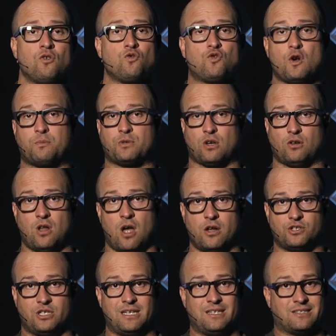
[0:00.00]
Groups are
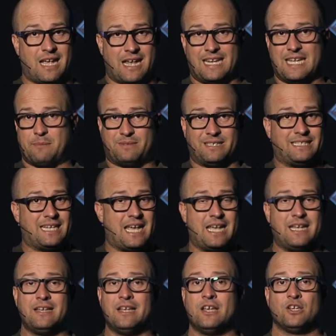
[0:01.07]
launching, signing up
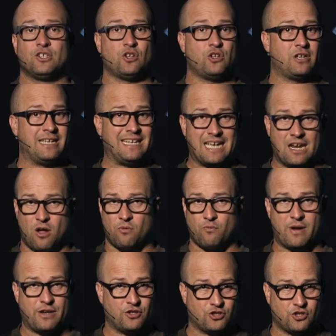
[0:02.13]
today so you can get on
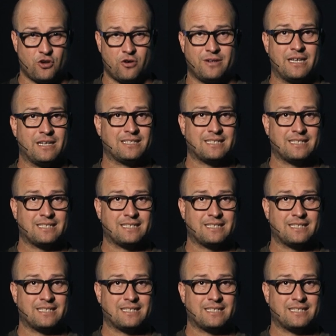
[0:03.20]
registered,